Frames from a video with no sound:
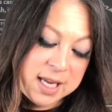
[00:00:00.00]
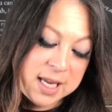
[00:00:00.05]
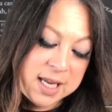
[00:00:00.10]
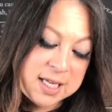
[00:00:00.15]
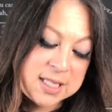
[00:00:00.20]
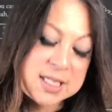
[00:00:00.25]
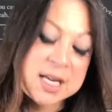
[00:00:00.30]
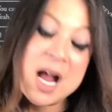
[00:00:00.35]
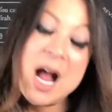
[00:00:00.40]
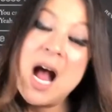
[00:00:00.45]

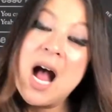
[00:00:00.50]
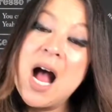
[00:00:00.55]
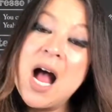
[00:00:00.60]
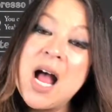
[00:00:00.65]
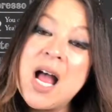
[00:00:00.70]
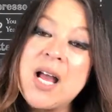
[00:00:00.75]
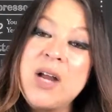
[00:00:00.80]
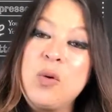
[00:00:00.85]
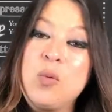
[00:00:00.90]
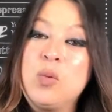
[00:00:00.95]
and
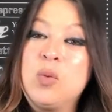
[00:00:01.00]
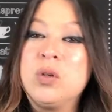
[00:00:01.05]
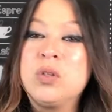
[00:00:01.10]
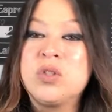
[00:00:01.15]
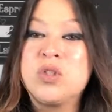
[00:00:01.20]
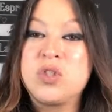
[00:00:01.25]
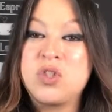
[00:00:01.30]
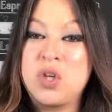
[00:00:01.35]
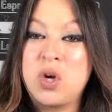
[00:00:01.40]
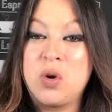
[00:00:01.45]
I will
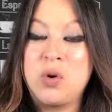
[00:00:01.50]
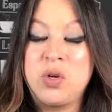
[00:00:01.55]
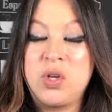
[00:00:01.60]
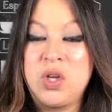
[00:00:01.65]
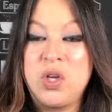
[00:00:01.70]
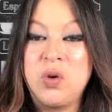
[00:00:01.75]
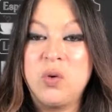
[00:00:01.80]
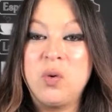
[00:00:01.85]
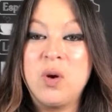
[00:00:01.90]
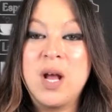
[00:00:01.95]
show
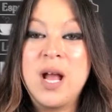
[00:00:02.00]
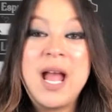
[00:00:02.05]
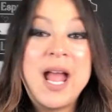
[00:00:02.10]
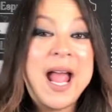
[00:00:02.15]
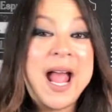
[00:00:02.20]
you